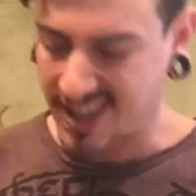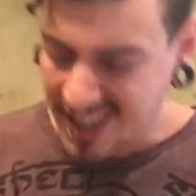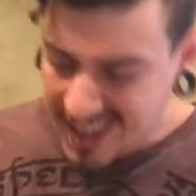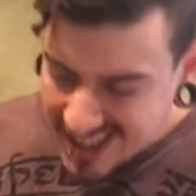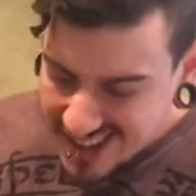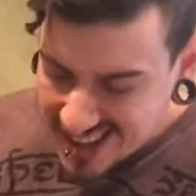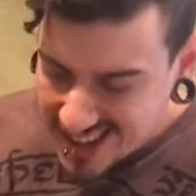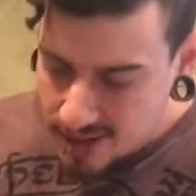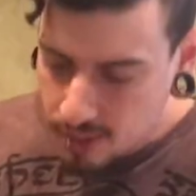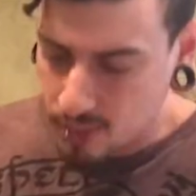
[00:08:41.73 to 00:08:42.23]
like
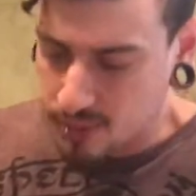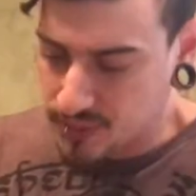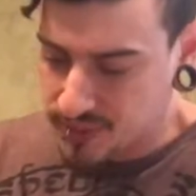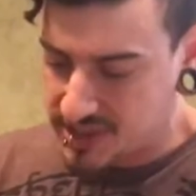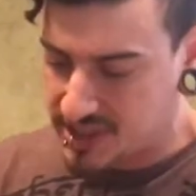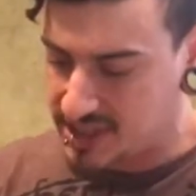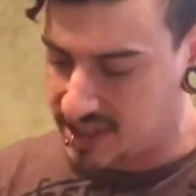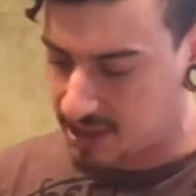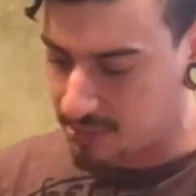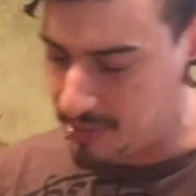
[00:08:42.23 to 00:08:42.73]
it won't
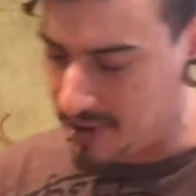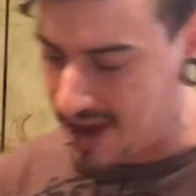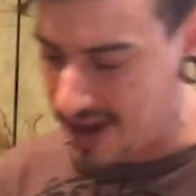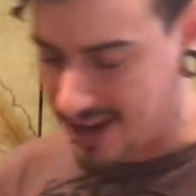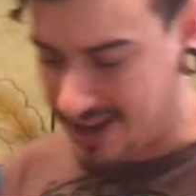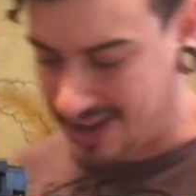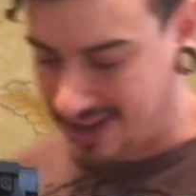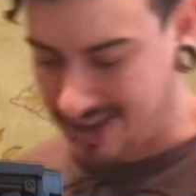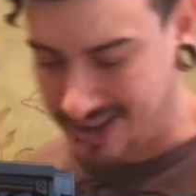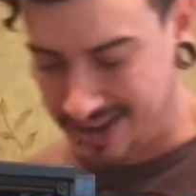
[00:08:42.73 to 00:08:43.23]
stick
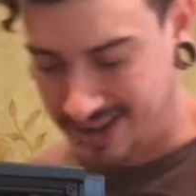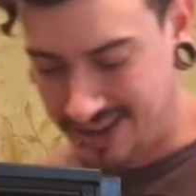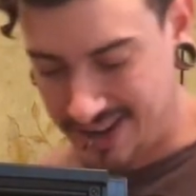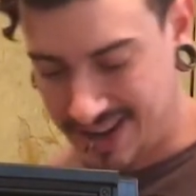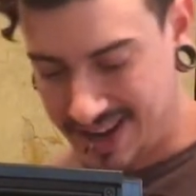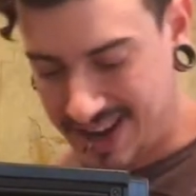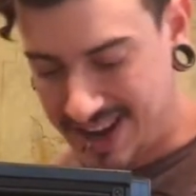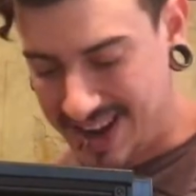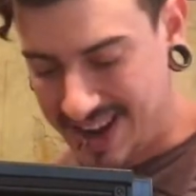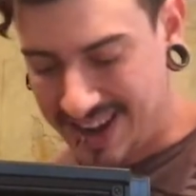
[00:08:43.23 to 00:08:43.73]
back in.
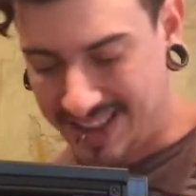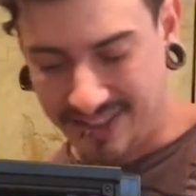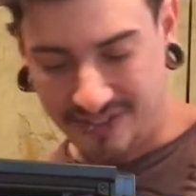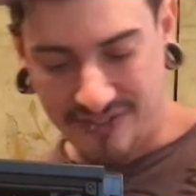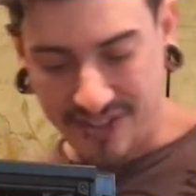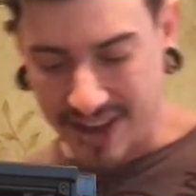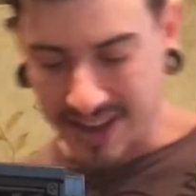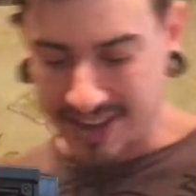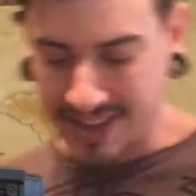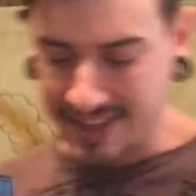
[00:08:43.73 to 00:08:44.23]
And the
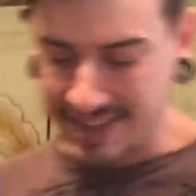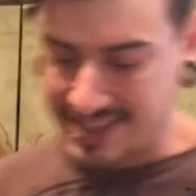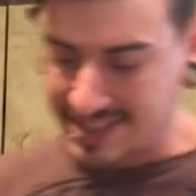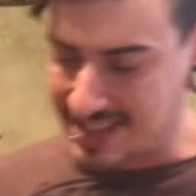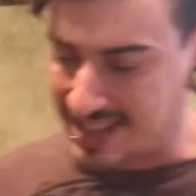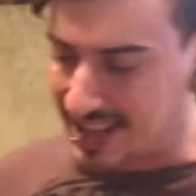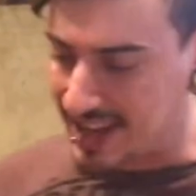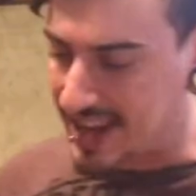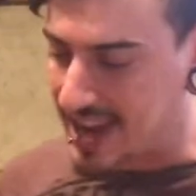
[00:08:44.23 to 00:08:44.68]
fact that it's